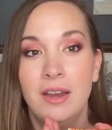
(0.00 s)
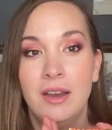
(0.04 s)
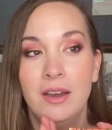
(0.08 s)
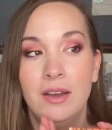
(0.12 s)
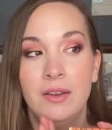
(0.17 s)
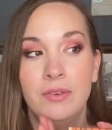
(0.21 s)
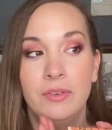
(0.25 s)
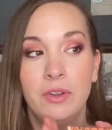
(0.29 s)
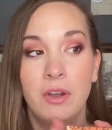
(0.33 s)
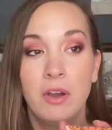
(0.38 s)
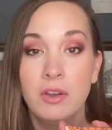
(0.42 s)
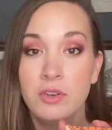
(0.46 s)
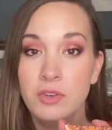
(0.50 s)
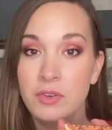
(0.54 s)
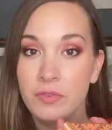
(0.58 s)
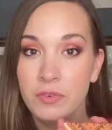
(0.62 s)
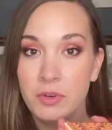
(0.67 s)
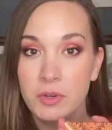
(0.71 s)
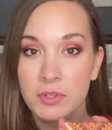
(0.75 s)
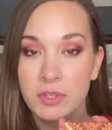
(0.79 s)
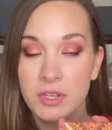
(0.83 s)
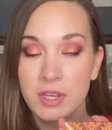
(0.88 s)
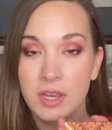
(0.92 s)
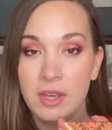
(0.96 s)
of
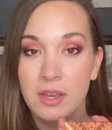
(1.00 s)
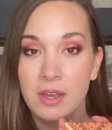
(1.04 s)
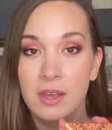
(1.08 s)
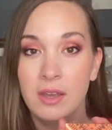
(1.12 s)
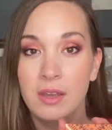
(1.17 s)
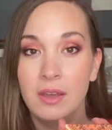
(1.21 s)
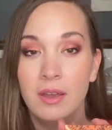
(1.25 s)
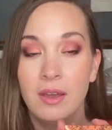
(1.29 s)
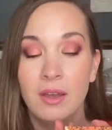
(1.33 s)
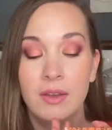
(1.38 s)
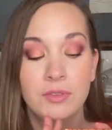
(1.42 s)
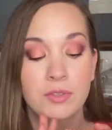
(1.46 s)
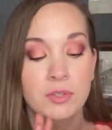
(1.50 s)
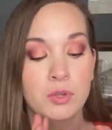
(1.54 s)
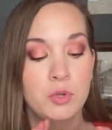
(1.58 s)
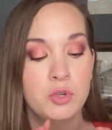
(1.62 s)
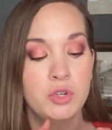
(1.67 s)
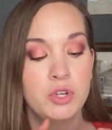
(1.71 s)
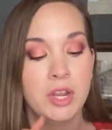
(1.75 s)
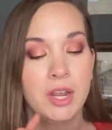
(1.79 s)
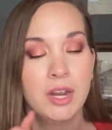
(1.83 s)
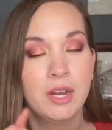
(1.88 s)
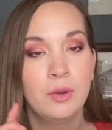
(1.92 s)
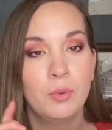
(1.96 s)
controversy
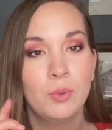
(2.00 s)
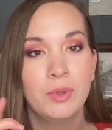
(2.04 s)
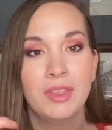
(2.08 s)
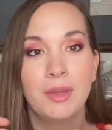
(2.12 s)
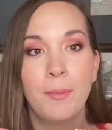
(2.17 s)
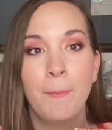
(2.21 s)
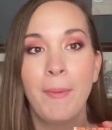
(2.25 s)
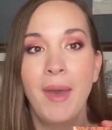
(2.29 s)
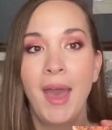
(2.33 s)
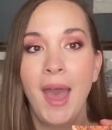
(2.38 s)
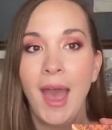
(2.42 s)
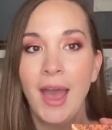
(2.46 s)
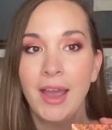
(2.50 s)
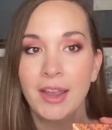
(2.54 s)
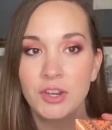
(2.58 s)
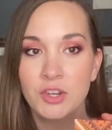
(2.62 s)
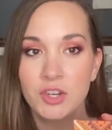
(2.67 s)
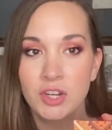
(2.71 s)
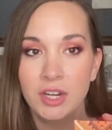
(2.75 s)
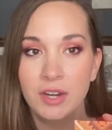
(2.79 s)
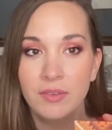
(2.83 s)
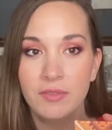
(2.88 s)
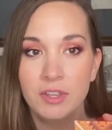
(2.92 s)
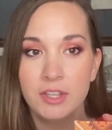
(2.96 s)
associated with the
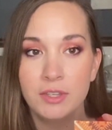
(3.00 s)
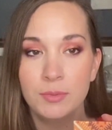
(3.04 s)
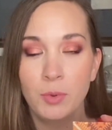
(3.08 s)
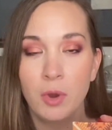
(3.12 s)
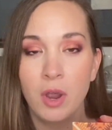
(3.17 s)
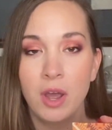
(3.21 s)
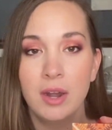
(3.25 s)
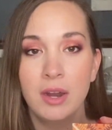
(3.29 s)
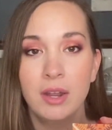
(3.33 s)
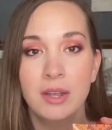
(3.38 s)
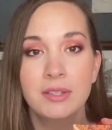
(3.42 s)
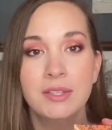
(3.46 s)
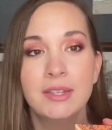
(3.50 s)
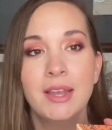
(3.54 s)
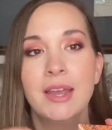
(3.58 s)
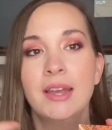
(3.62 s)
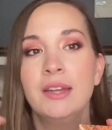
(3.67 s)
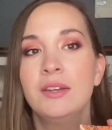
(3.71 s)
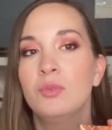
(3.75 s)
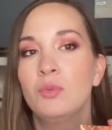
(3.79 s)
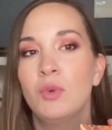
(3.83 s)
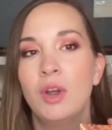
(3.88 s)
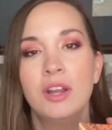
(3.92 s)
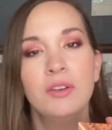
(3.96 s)
packaging of this product,
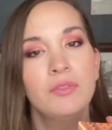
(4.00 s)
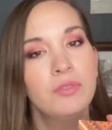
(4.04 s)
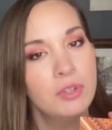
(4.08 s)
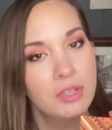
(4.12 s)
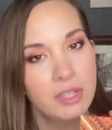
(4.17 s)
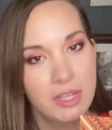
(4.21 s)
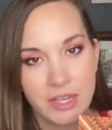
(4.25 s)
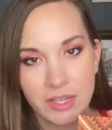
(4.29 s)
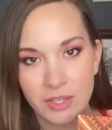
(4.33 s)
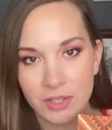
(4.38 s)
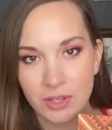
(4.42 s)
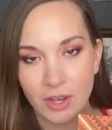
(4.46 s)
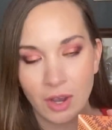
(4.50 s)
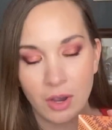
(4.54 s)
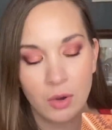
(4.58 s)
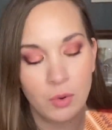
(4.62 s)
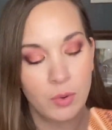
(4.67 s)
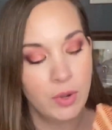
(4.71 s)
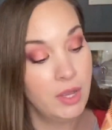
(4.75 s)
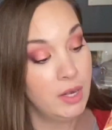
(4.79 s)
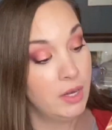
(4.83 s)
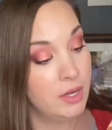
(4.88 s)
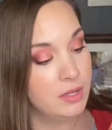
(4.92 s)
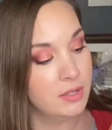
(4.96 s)
and rightfully so.
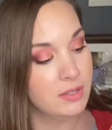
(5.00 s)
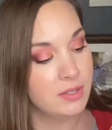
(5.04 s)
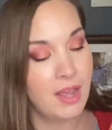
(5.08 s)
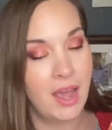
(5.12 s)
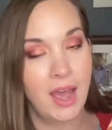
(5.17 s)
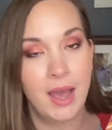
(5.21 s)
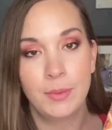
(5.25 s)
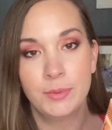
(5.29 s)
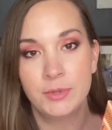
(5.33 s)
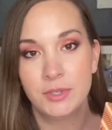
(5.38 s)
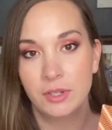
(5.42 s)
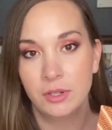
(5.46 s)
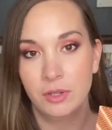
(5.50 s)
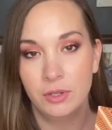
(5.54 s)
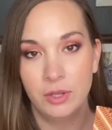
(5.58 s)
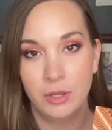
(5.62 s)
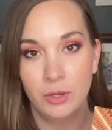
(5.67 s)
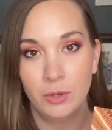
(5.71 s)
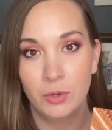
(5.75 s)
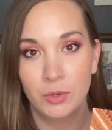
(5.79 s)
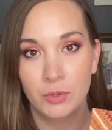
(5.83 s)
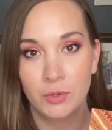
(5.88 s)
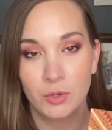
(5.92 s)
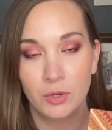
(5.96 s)
It is absolutely
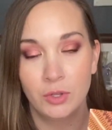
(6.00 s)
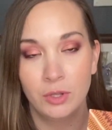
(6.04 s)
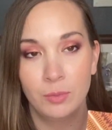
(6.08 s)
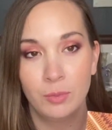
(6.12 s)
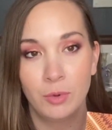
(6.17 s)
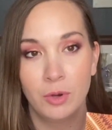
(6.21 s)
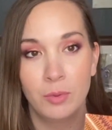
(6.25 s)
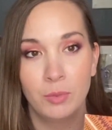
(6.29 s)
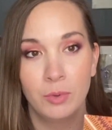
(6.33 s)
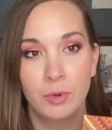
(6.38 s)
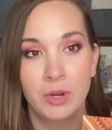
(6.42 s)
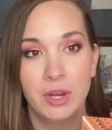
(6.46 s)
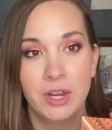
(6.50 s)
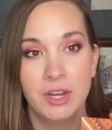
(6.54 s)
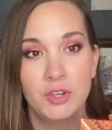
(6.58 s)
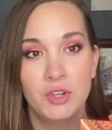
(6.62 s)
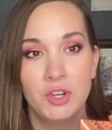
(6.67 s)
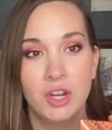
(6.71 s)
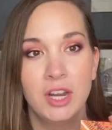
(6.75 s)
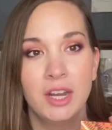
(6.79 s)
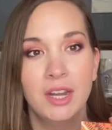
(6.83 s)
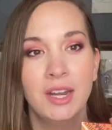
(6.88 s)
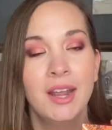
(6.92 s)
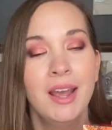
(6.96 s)
cultural
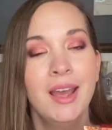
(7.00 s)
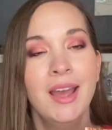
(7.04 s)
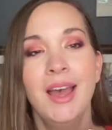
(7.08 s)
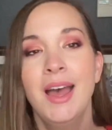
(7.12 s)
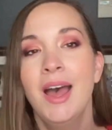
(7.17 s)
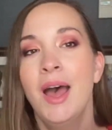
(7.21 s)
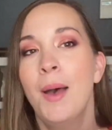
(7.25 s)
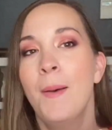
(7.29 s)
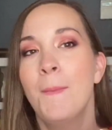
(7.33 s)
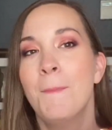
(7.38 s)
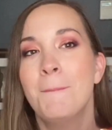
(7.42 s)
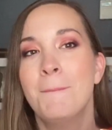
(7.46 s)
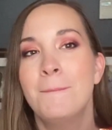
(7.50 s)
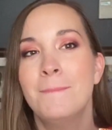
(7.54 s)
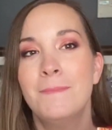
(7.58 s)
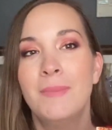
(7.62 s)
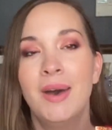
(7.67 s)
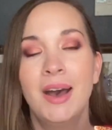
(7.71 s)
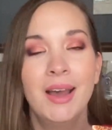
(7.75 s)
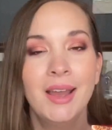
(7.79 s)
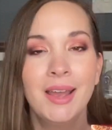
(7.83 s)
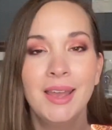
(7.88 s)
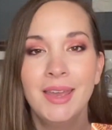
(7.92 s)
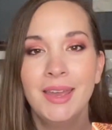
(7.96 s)
appropriation.
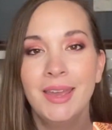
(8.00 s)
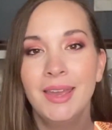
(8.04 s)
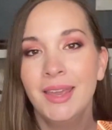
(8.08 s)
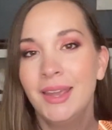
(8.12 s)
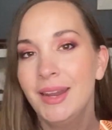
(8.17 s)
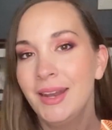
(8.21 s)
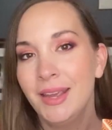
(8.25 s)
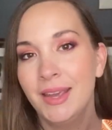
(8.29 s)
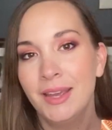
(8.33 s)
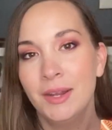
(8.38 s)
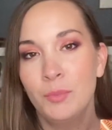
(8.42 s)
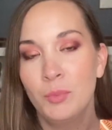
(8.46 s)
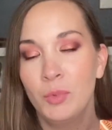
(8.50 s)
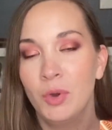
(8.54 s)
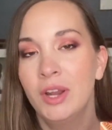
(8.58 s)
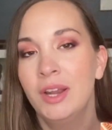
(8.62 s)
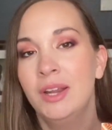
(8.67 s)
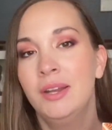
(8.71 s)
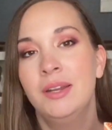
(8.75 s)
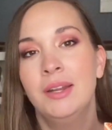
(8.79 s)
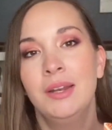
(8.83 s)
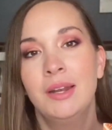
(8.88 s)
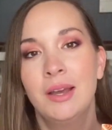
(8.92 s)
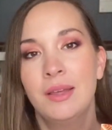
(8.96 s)
My idiot
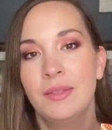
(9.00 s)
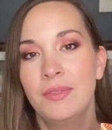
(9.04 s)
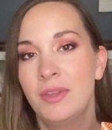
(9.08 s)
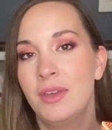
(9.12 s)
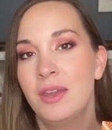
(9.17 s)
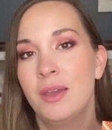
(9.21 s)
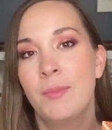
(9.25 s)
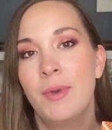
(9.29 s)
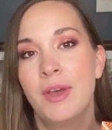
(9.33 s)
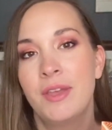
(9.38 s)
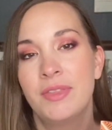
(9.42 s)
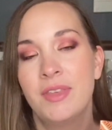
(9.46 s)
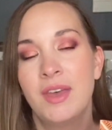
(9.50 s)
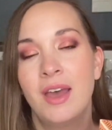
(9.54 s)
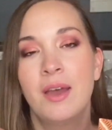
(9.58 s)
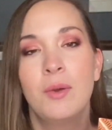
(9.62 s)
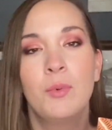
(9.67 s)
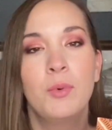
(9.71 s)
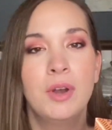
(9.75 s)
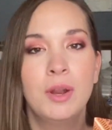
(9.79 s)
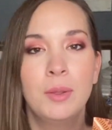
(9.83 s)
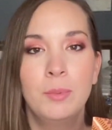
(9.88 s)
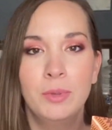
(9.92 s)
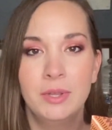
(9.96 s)
brain did not think about that
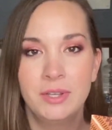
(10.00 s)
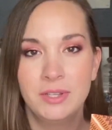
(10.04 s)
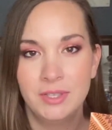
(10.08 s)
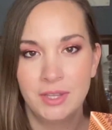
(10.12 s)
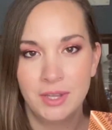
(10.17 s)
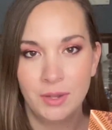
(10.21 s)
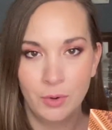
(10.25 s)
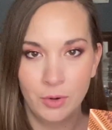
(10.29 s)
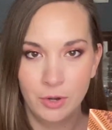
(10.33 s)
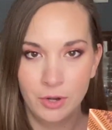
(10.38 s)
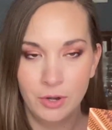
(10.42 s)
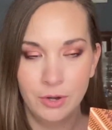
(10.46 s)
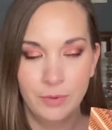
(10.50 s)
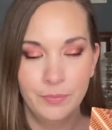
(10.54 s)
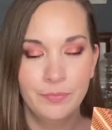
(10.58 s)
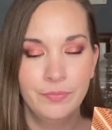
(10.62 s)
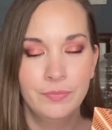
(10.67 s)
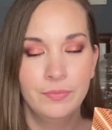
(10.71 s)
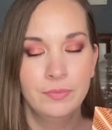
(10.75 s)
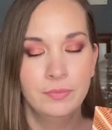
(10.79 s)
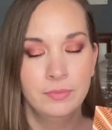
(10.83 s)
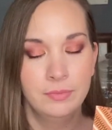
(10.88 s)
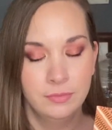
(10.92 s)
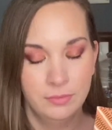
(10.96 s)
when I placed the order,
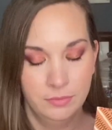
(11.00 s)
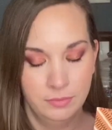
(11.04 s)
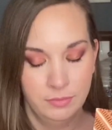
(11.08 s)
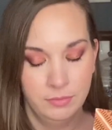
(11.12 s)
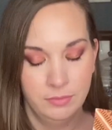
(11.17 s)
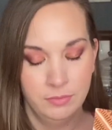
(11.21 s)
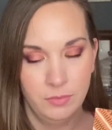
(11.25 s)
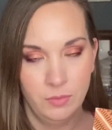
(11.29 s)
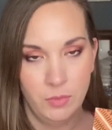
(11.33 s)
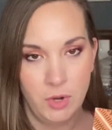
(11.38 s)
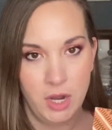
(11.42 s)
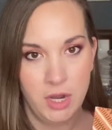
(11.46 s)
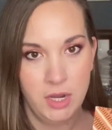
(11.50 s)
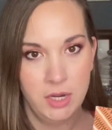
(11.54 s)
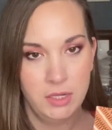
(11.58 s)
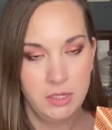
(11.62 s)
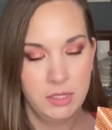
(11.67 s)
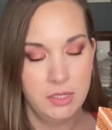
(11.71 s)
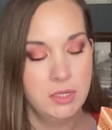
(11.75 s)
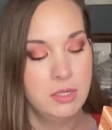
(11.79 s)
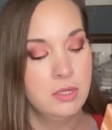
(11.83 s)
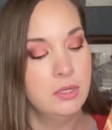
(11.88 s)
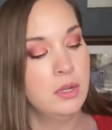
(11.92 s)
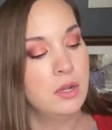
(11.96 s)

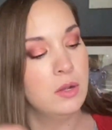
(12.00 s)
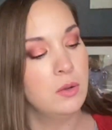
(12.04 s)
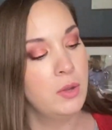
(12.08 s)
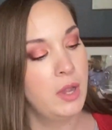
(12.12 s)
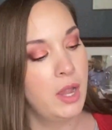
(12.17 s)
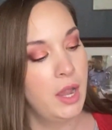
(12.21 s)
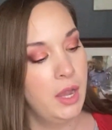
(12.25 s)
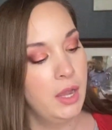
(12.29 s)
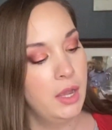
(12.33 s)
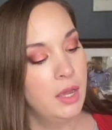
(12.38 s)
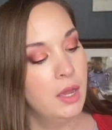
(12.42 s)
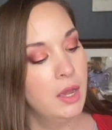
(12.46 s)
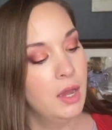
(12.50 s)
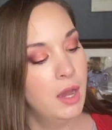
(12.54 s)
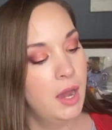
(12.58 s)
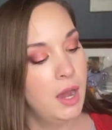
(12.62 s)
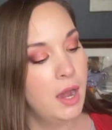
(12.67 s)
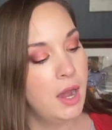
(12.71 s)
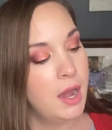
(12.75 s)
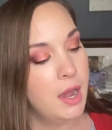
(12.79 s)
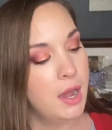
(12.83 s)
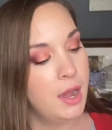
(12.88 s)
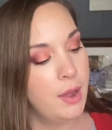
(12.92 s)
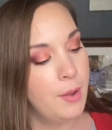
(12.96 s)
right? Okay,
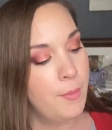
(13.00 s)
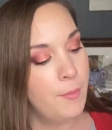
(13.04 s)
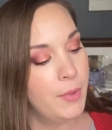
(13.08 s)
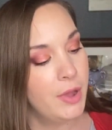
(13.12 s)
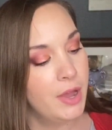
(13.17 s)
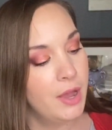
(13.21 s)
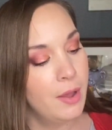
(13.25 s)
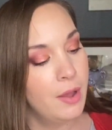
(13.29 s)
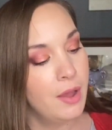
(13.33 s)
I